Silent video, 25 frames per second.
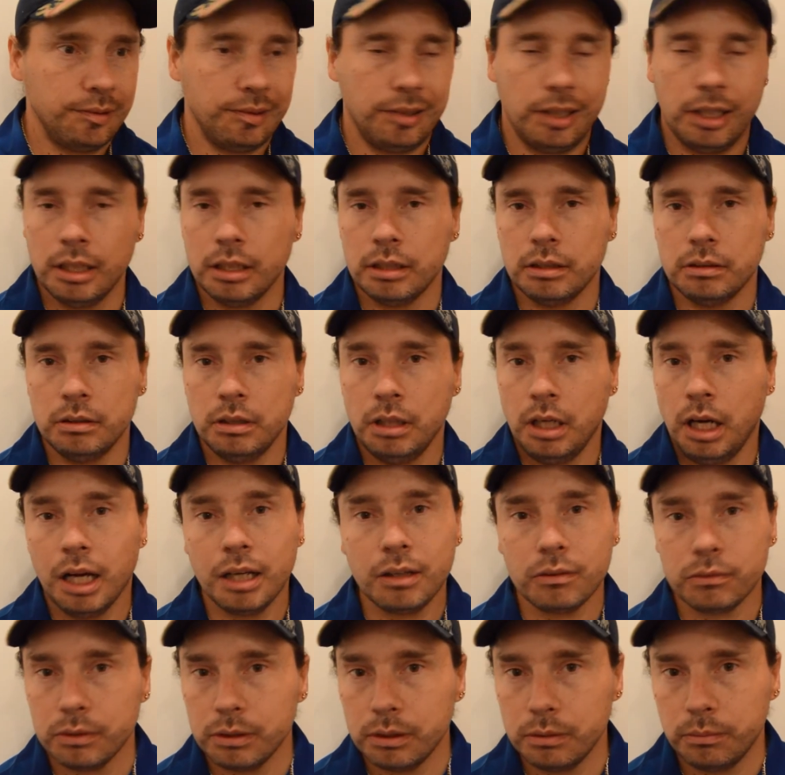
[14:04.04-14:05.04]
I don't know. I
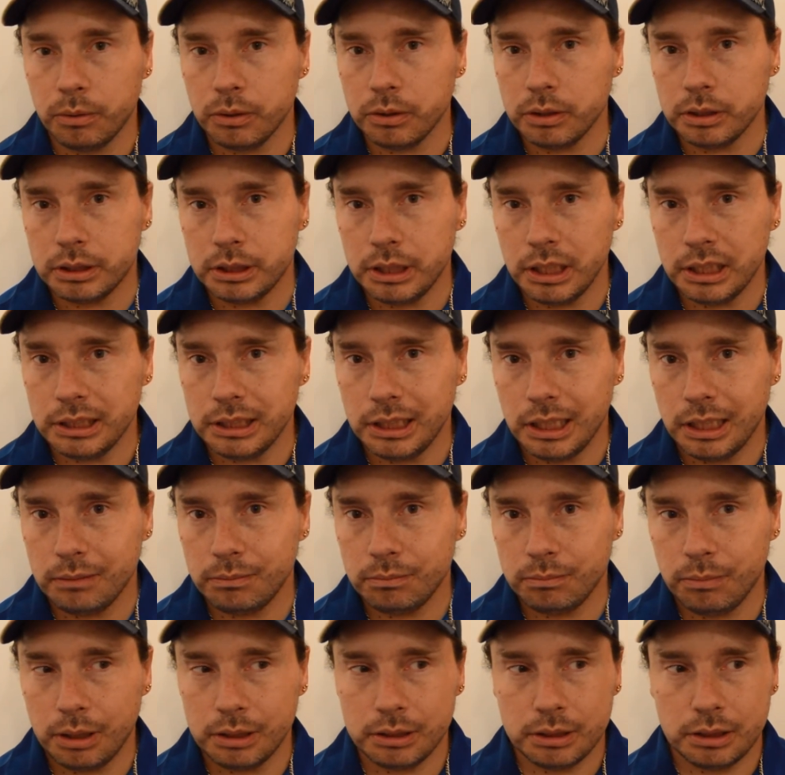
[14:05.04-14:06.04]
don't really want to say on
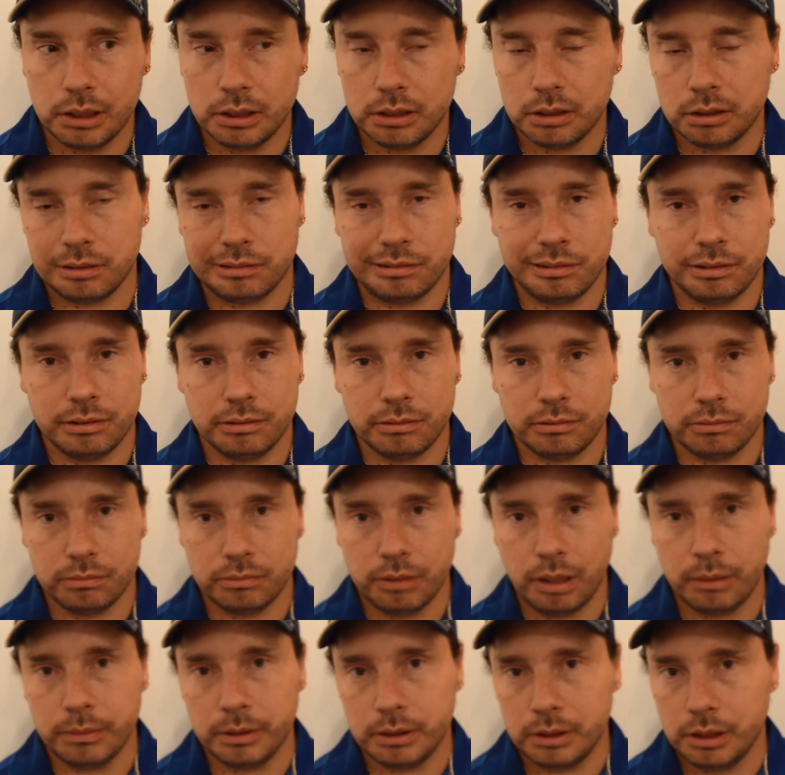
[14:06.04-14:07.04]
that. Might as well just, you know,
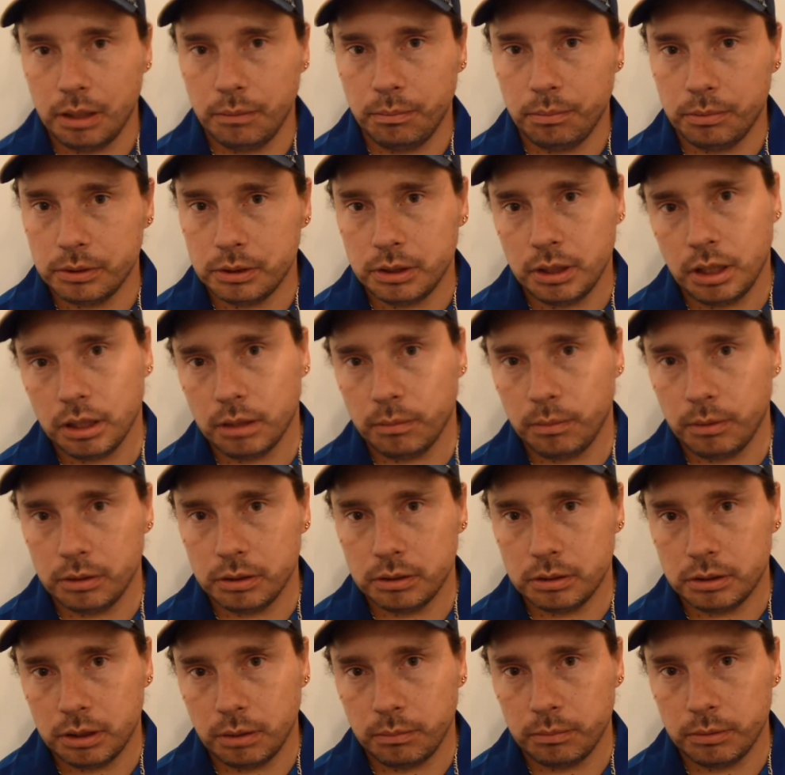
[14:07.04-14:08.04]
wrap this up and talk about
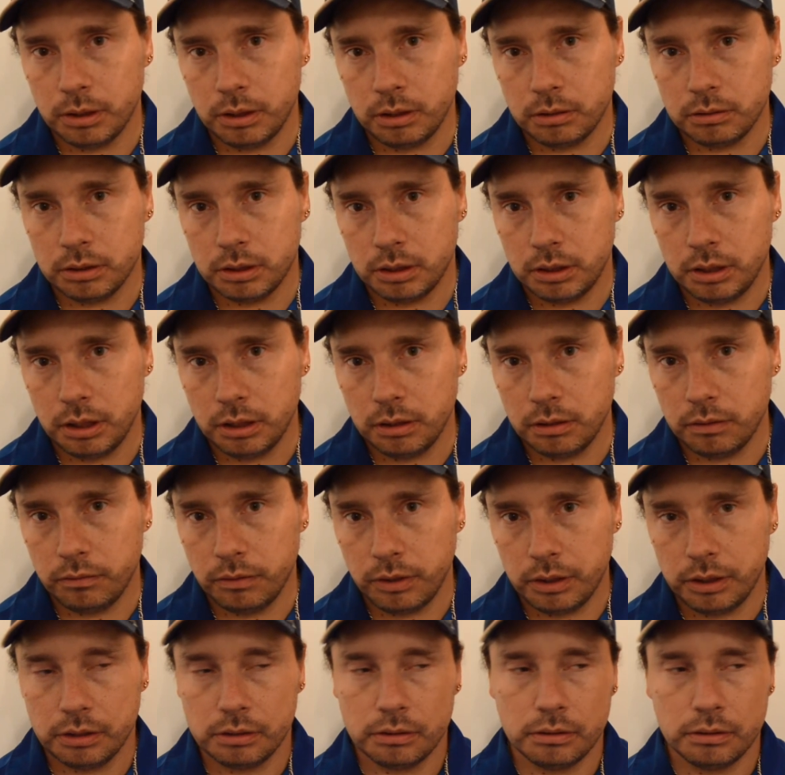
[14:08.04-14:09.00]
something else in the other video.